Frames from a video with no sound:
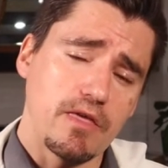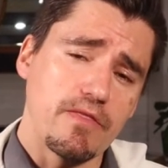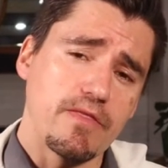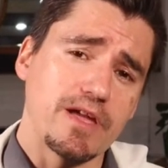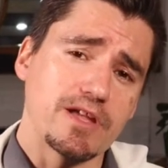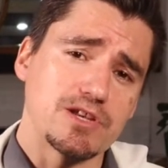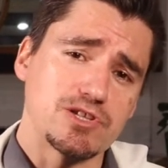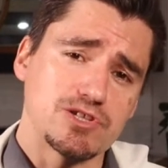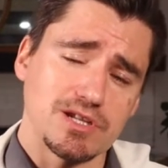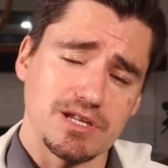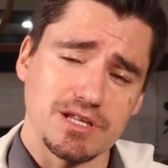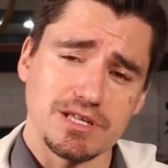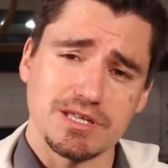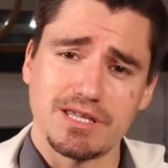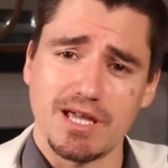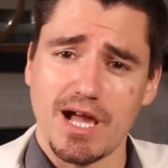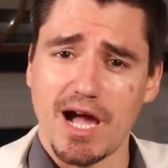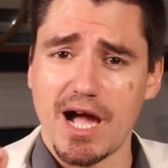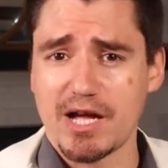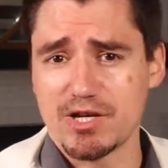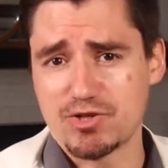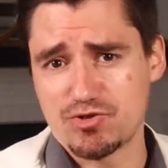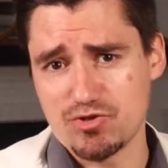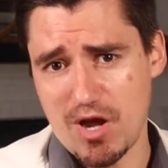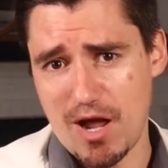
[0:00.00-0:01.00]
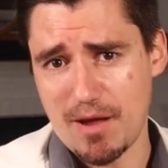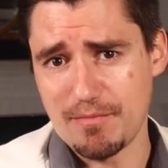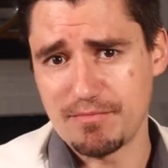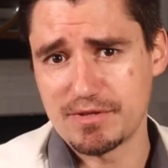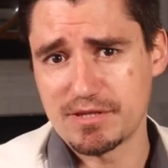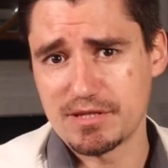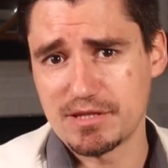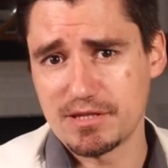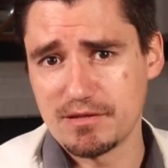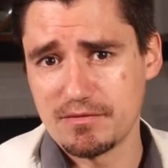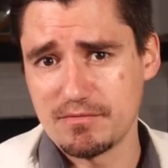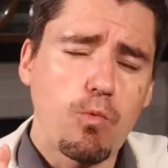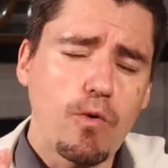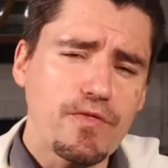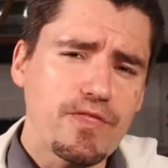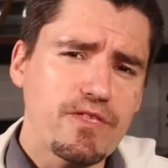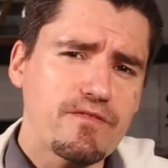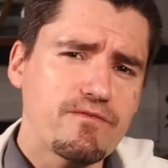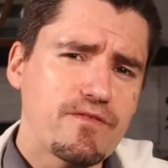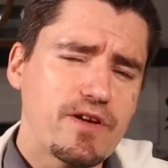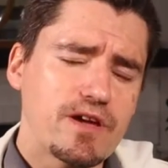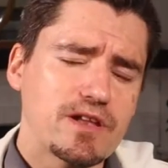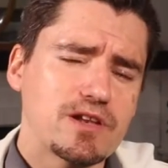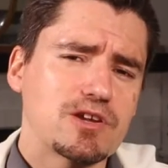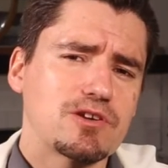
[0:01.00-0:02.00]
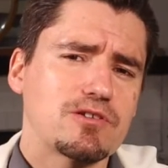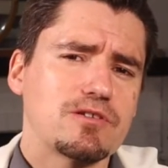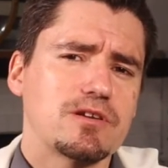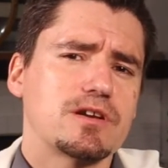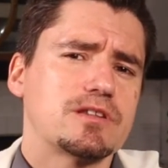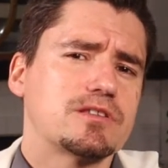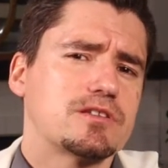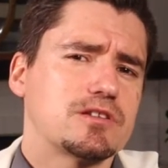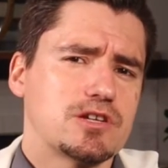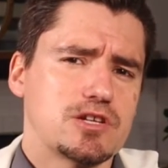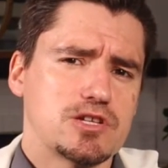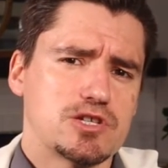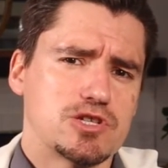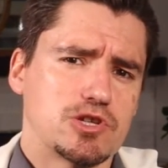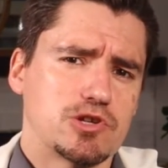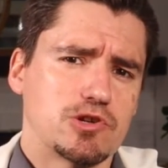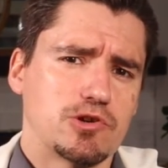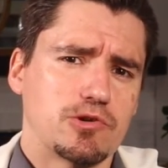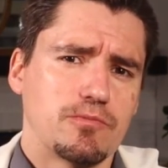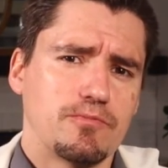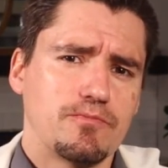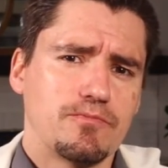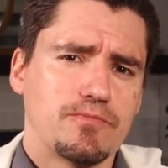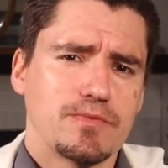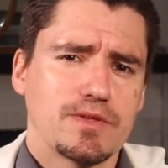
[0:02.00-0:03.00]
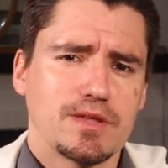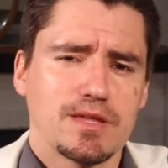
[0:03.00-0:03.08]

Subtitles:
than just the eye drops. What the veterinarian is going to do